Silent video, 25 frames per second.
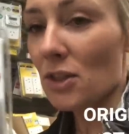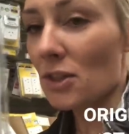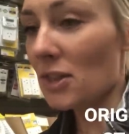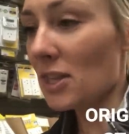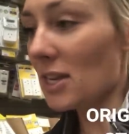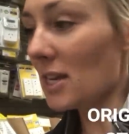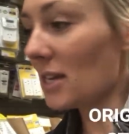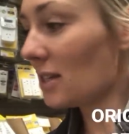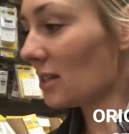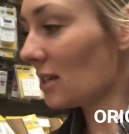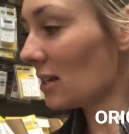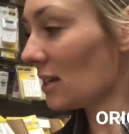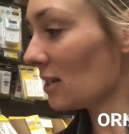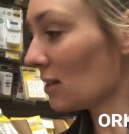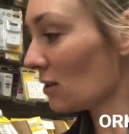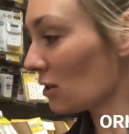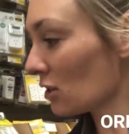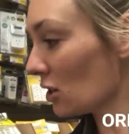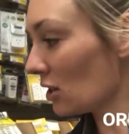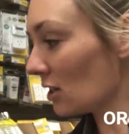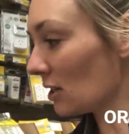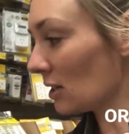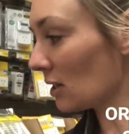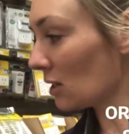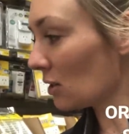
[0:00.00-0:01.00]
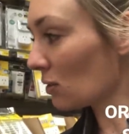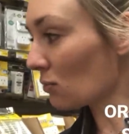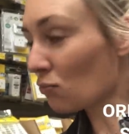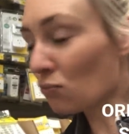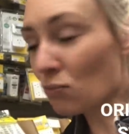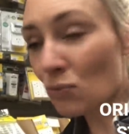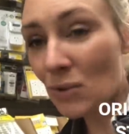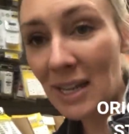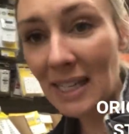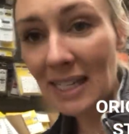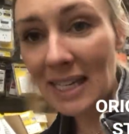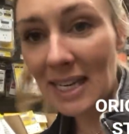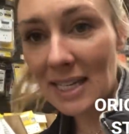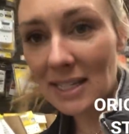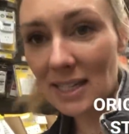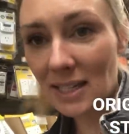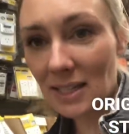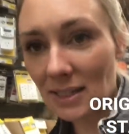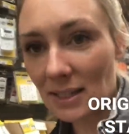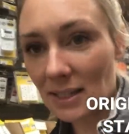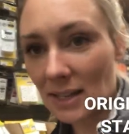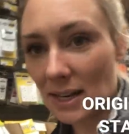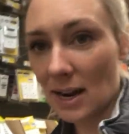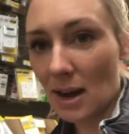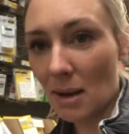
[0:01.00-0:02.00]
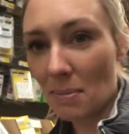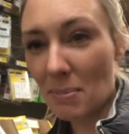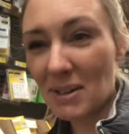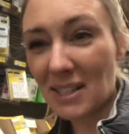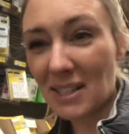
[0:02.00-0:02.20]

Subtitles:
This is, he said, it's really easy to set up.